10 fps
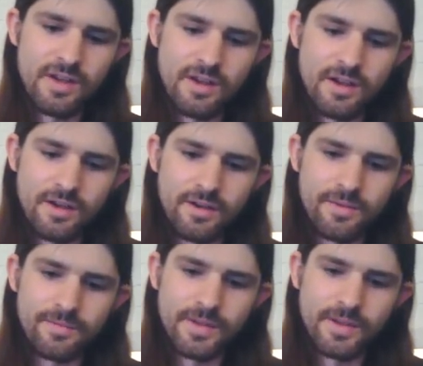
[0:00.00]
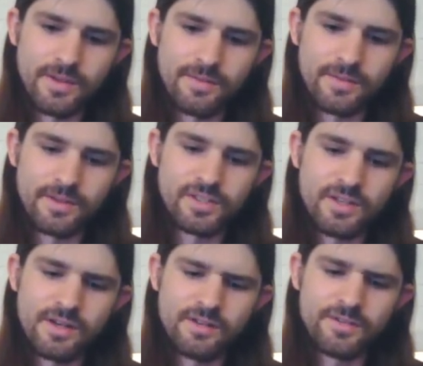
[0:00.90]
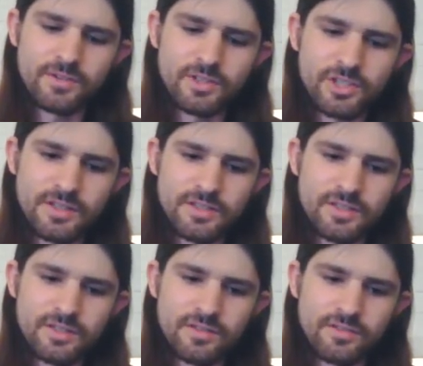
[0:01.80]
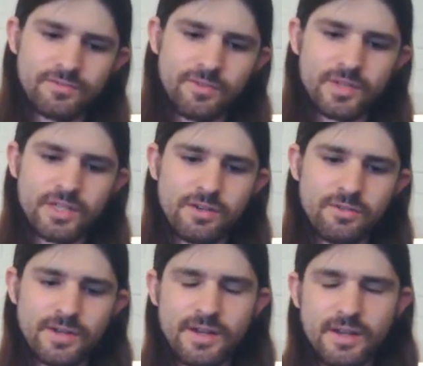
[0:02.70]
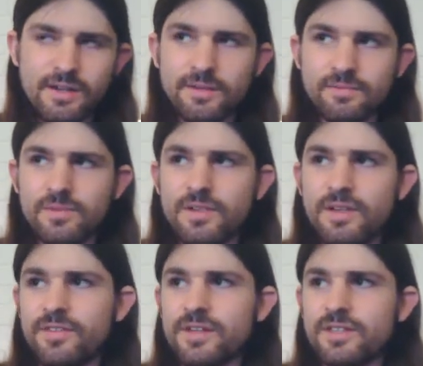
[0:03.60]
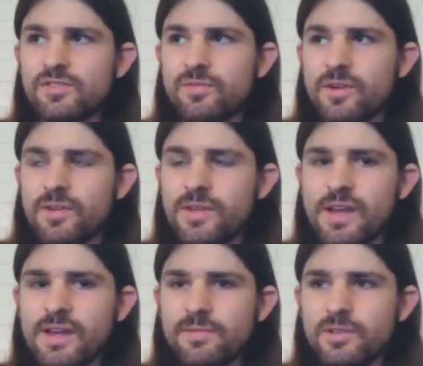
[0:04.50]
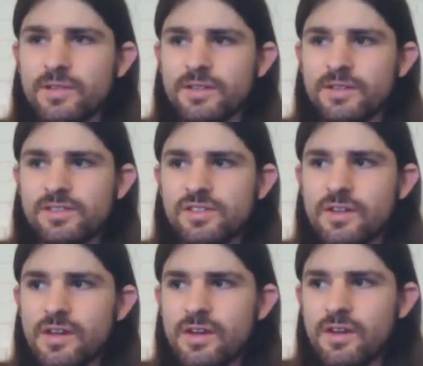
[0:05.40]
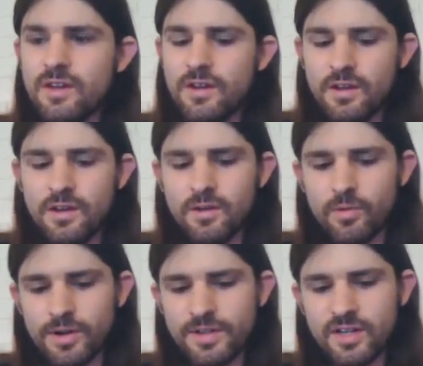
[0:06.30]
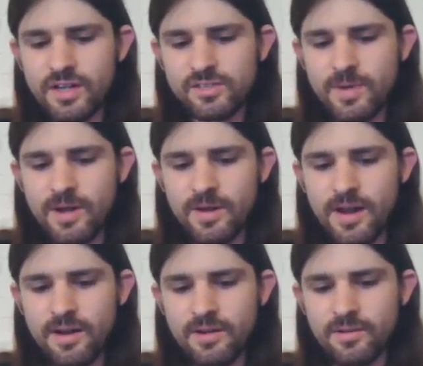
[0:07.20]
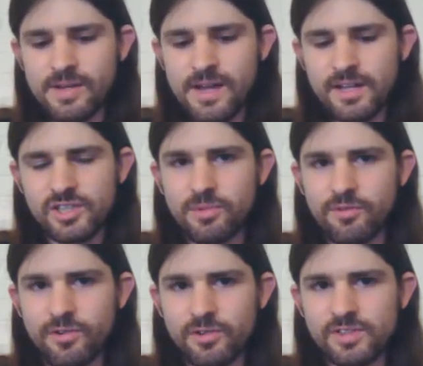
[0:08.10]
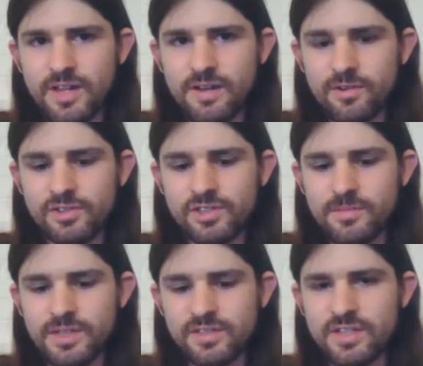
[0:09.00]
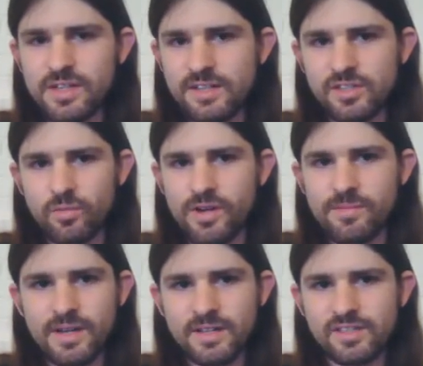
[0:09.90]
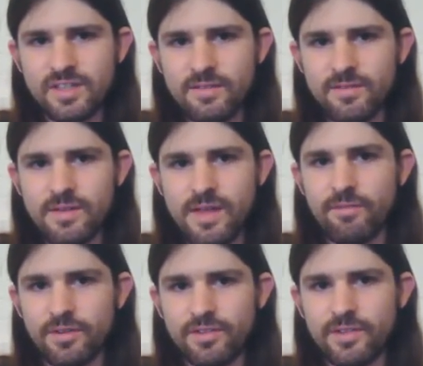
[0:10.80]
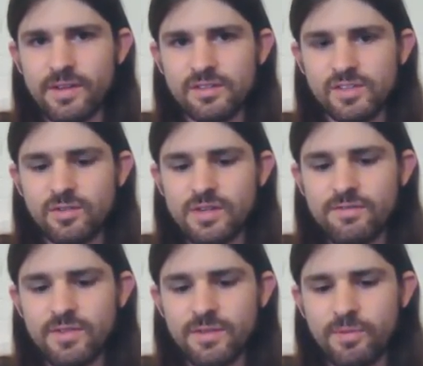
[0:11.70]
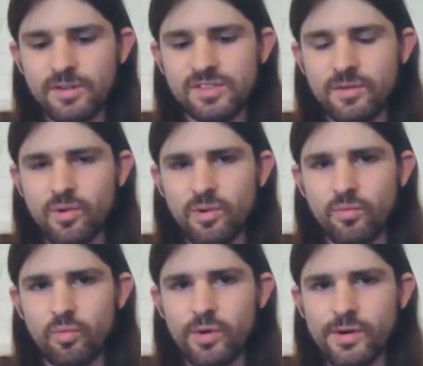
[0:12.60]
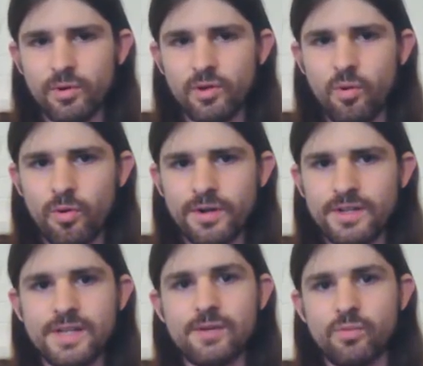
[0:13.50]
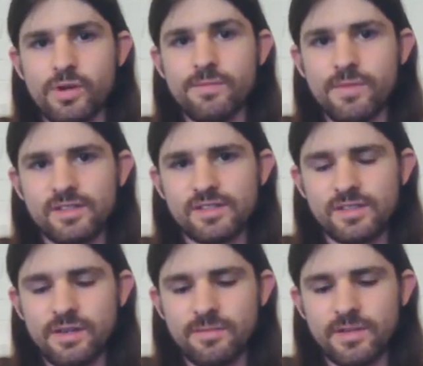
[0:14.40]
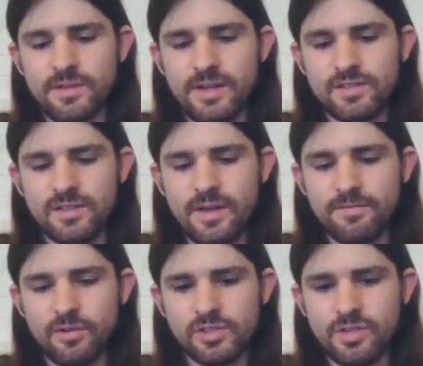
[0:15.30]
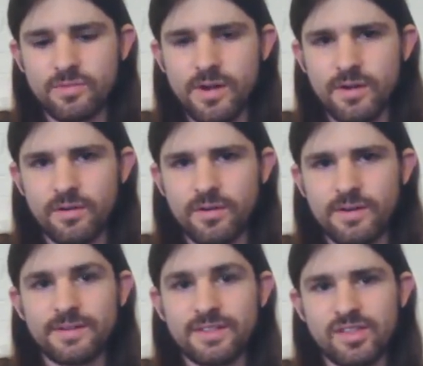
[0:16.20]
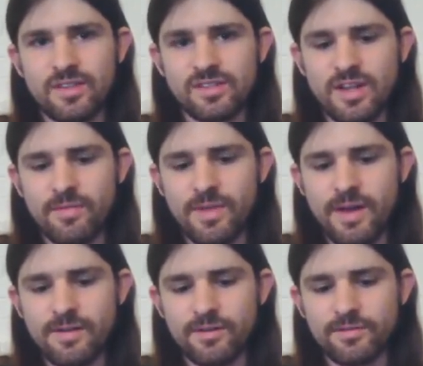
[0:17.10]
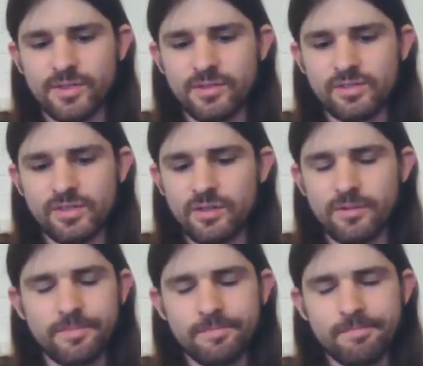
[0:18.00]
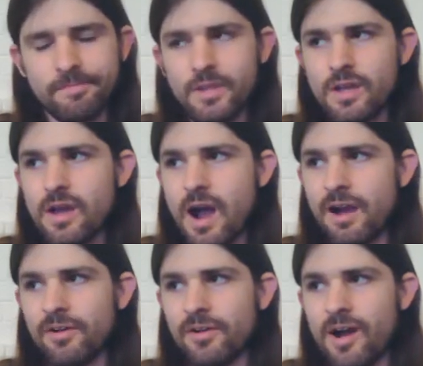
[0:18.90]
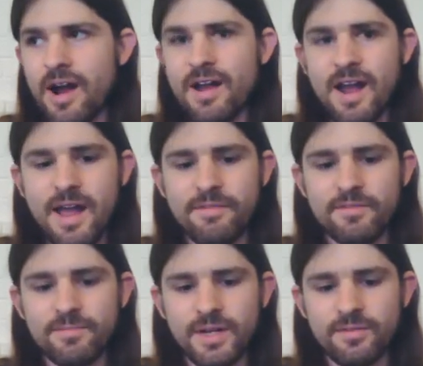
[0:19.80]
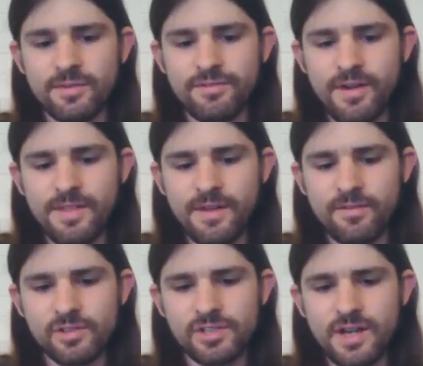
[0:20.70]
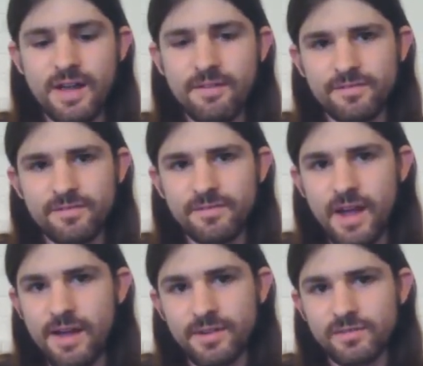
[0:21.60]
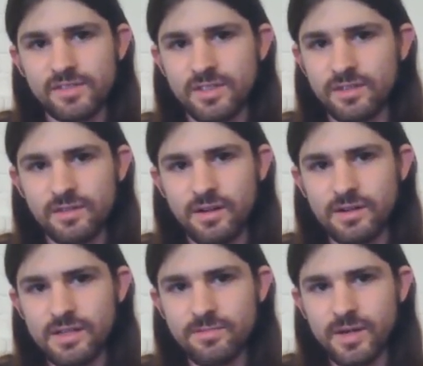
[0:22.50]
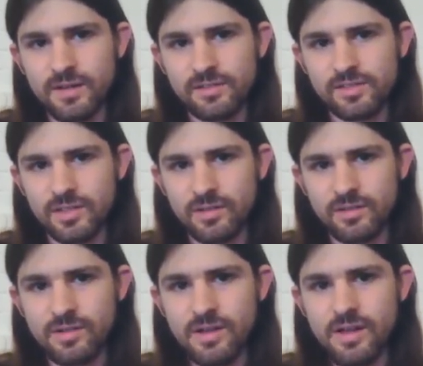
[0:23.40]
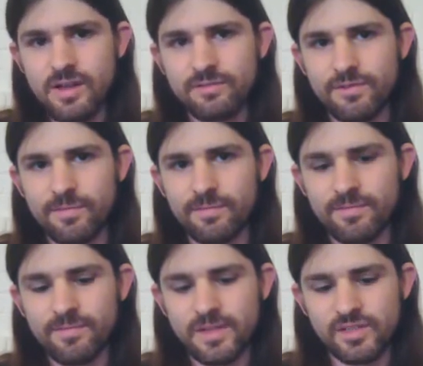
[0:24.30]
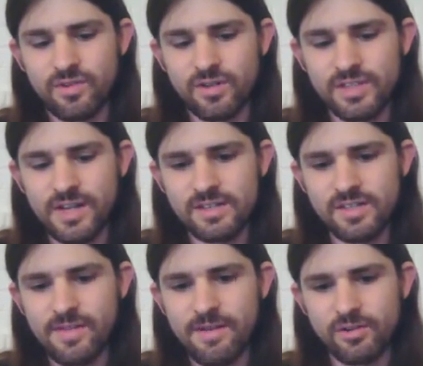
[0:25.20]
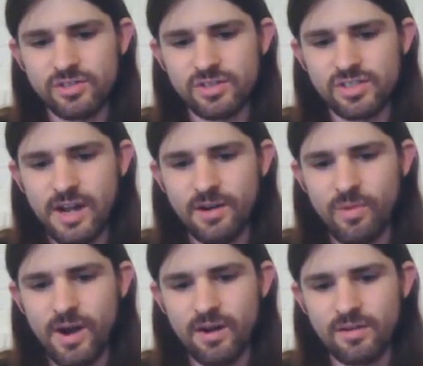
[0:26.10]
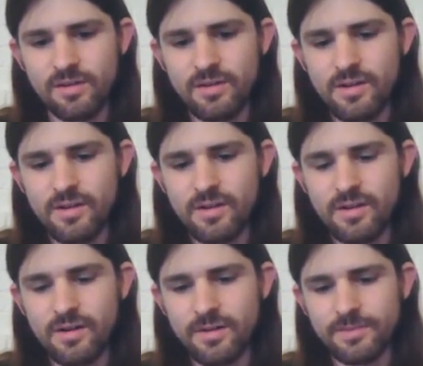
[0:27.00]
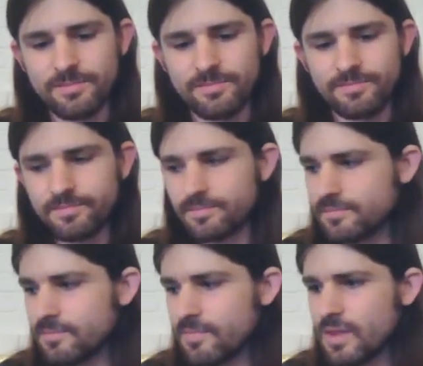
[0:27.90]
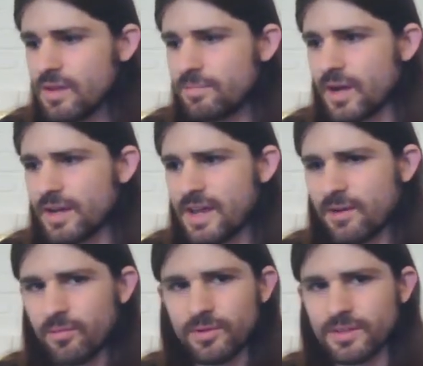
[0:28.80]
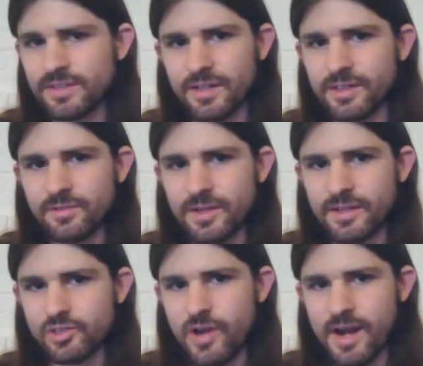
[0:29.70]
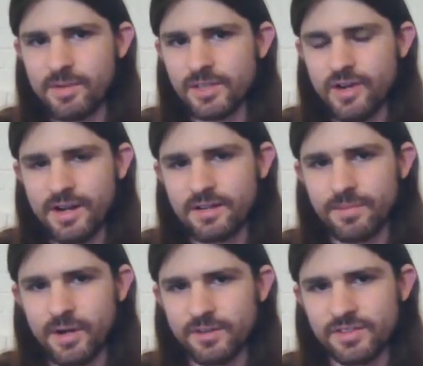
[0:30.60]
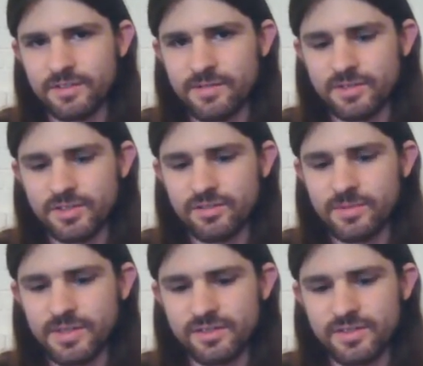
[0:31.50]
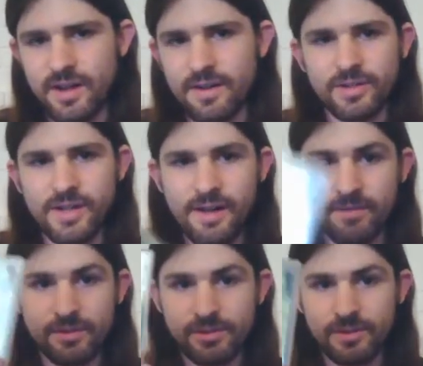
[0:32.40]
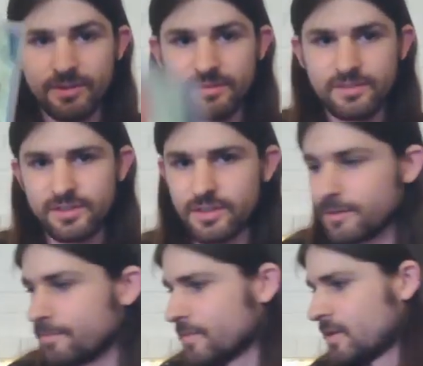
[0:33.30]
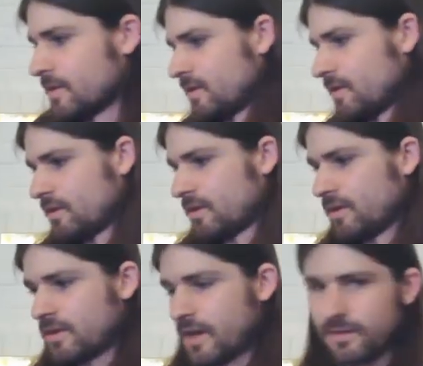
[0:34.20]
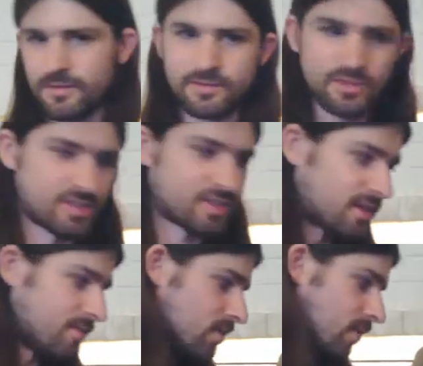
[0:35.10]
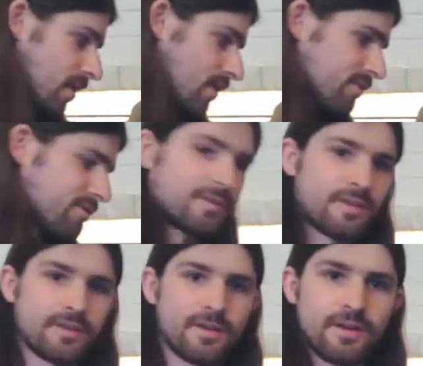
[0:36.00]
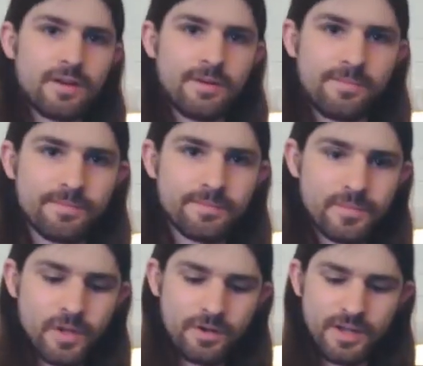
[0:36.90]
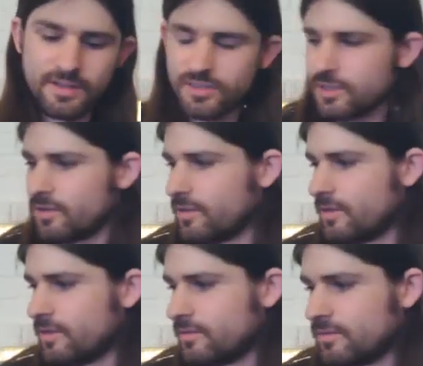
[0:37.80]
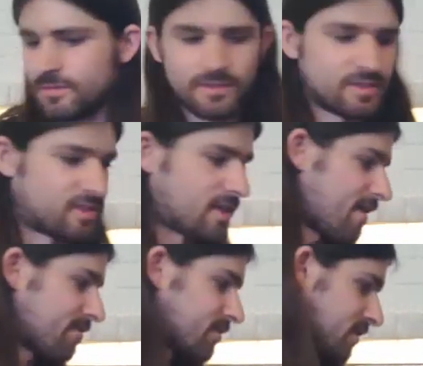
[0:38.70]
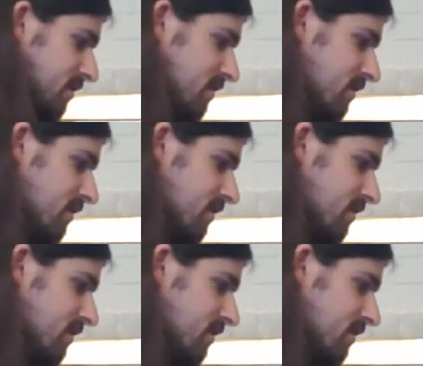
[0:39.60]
And there's an interview with Sean, too, from a Q&A. I think it's from one of the AIM clinics, where he talks about how he actually prefers that version because he got to remix everything. So even the parts that weren't re-recorded, he remixed them and liked that version better, at least at the time of that interview. So I don't know. I haven't been able to find that version. I haven't even seen it on eBay. So from as far as I can tell, that version's kind of rare. But I can't really tell you like a track-by-track comparison of the two because I only have this one. So yeah, just a thing to be aware of. Okay, so let's see. After